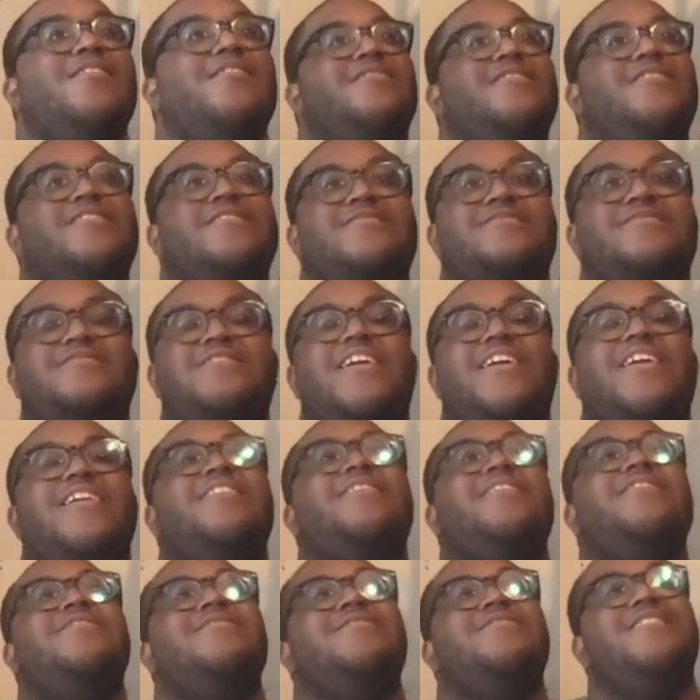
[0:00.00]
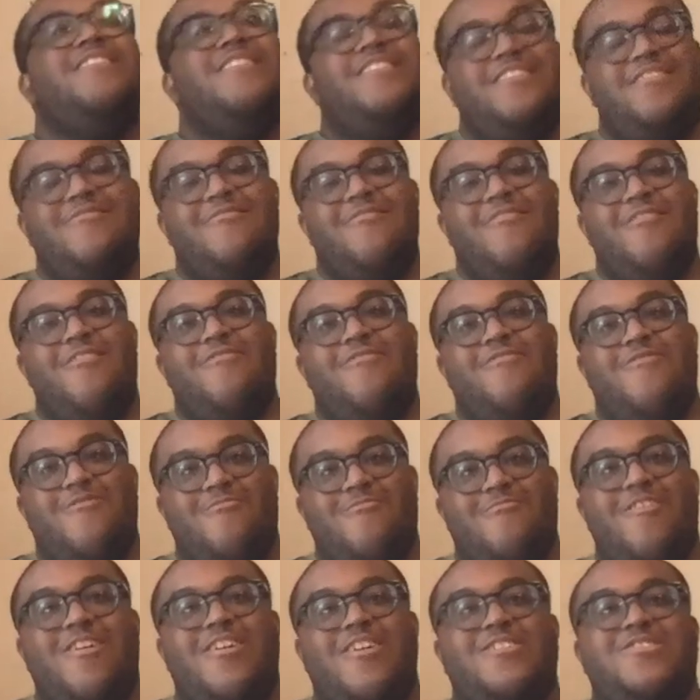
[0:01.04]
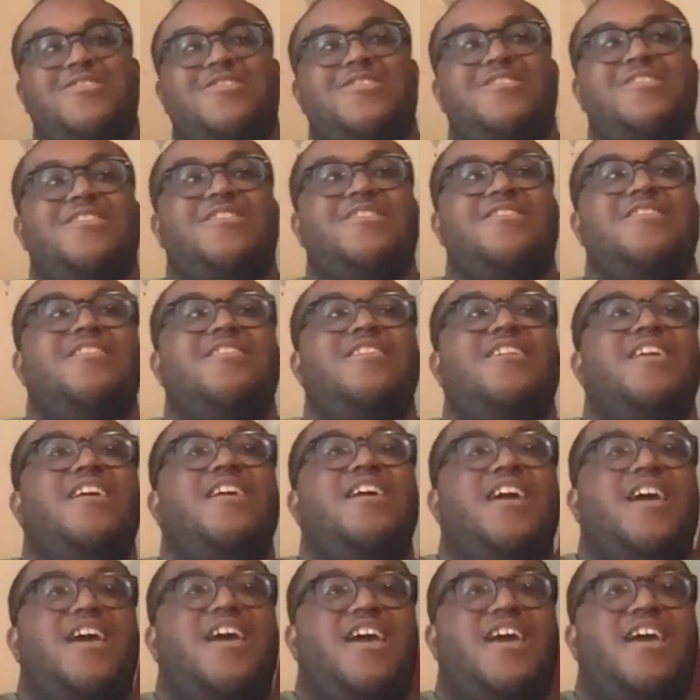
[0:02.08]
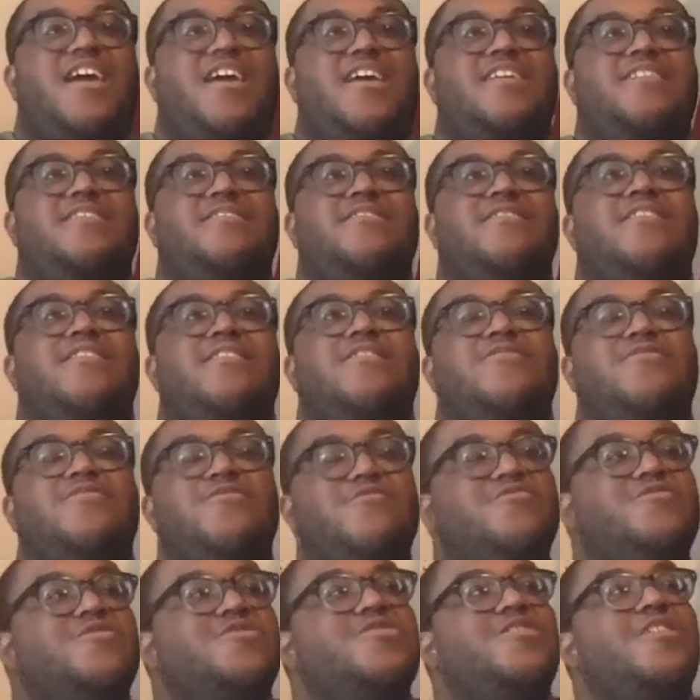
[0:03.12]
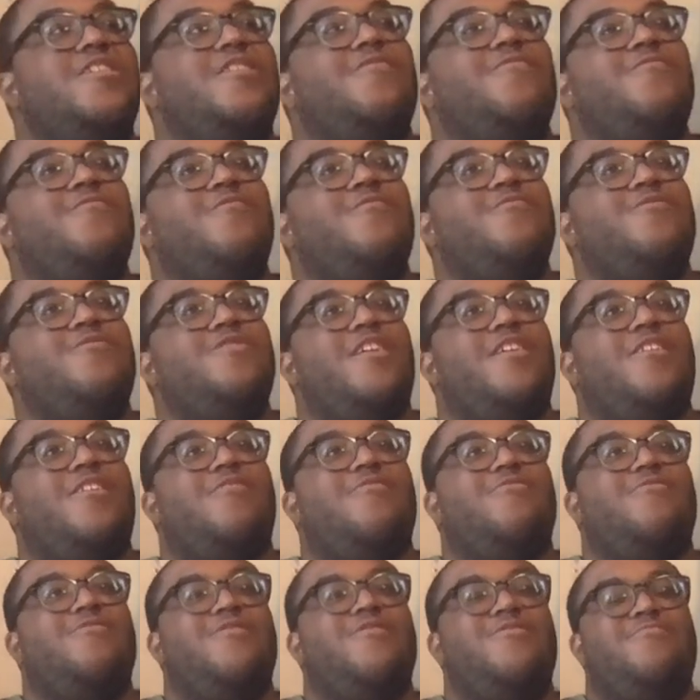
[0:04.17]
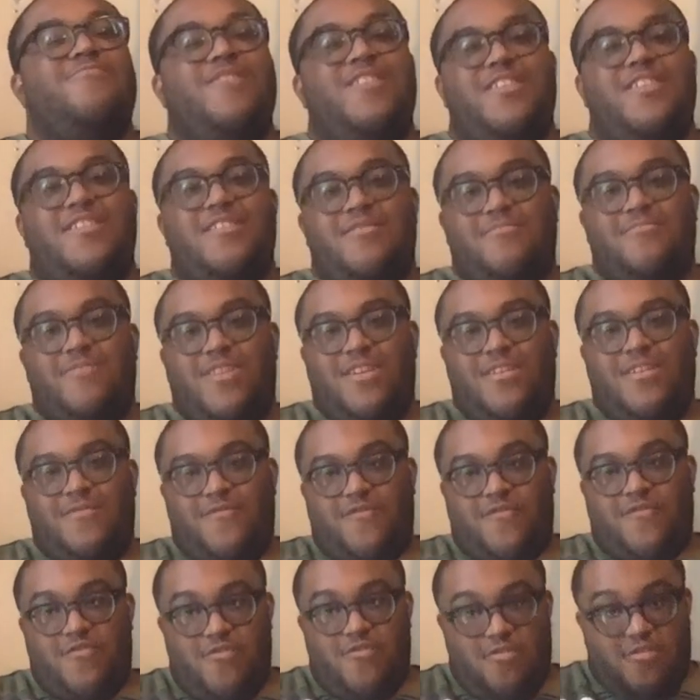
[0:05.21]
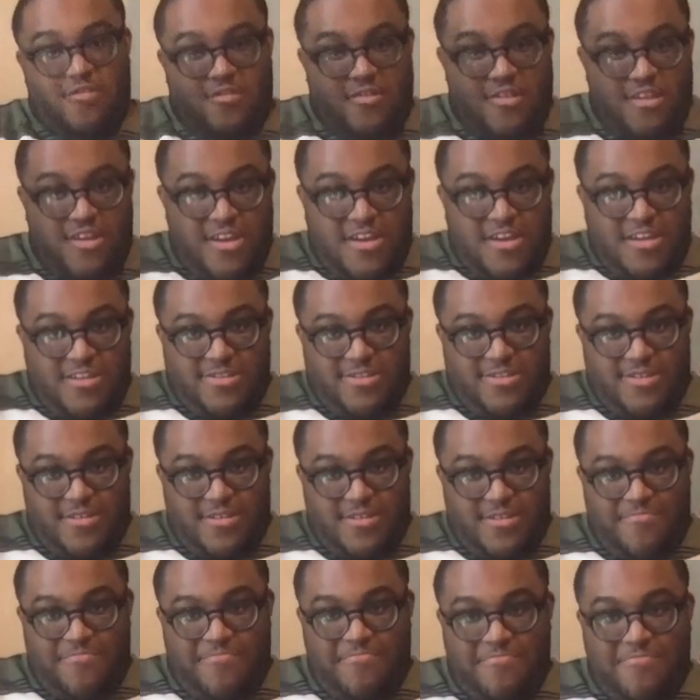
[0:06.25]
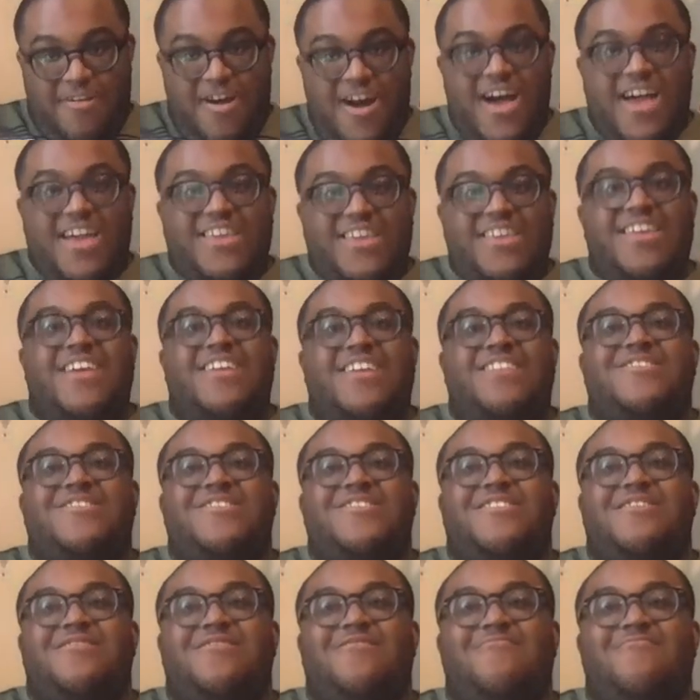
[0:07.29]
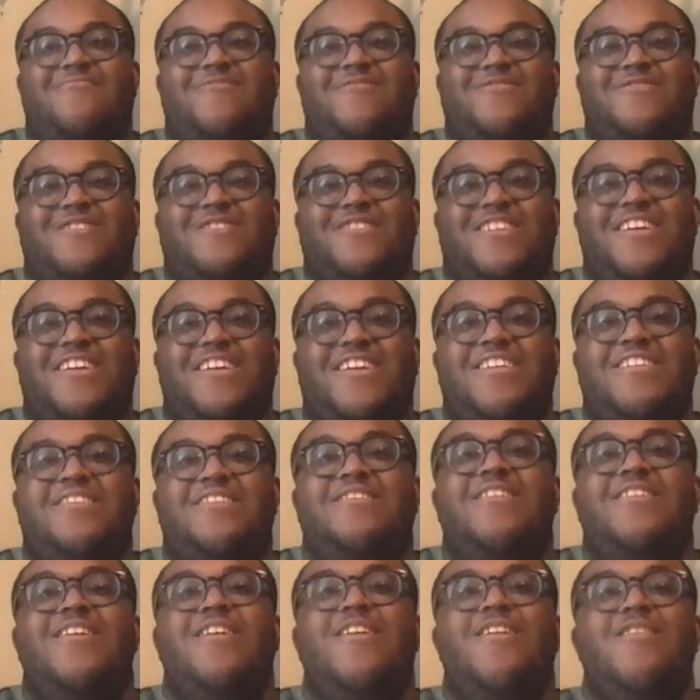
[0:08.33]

Like I said, thank you all for watching. And new stuff will not only be coming up for the podcast channel once again,